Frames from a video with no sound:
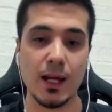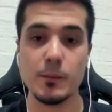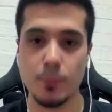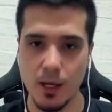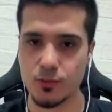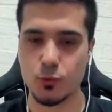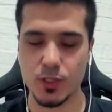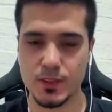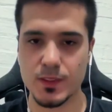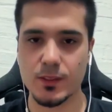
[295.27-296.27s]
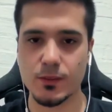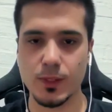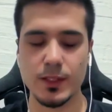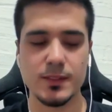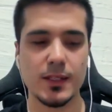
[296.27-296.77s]
in Postgres,
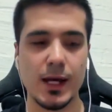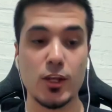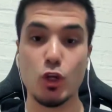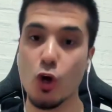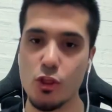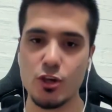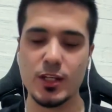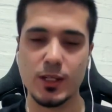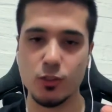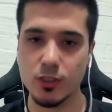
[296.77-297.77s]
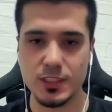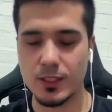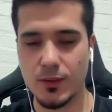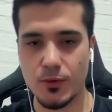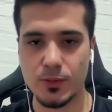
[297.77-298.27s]
right? And not in
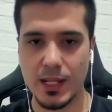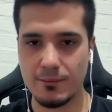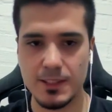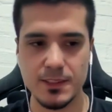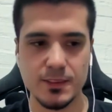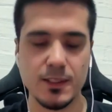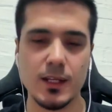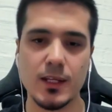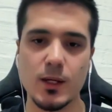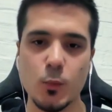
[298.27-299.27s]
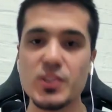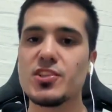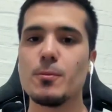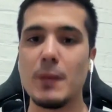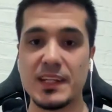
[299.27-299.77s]
other databases.
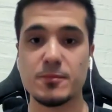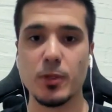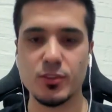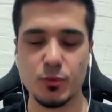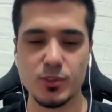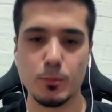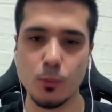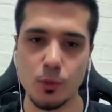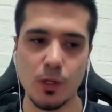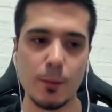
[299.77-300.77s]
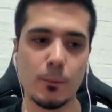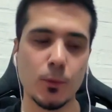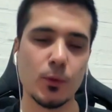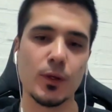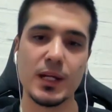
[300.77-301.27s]
which makes Postgres more and
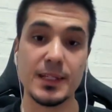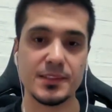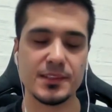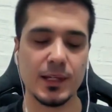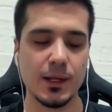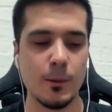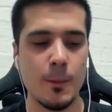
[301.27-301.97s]
more interesting.